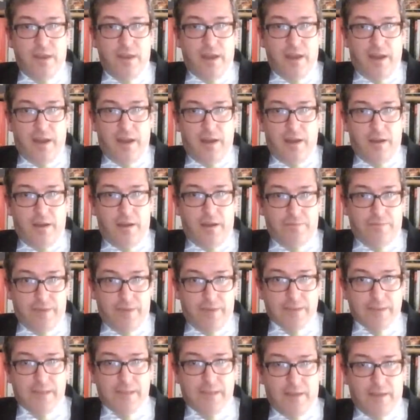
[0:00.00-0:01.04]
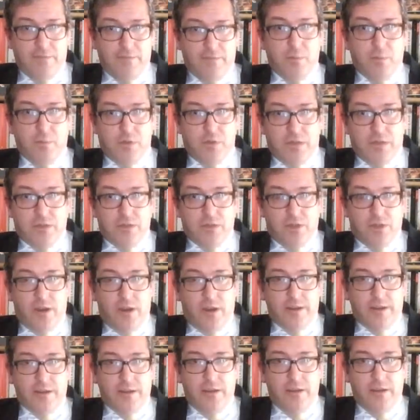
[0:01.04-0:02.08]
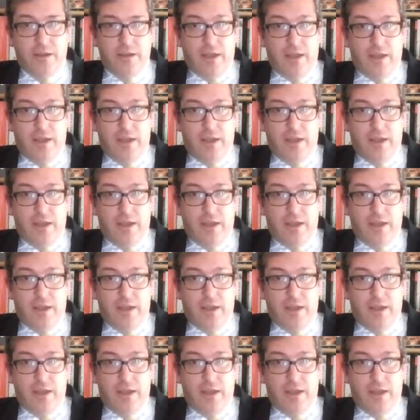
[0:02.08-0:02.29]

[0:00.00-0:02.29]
uh, affecting everybody in China,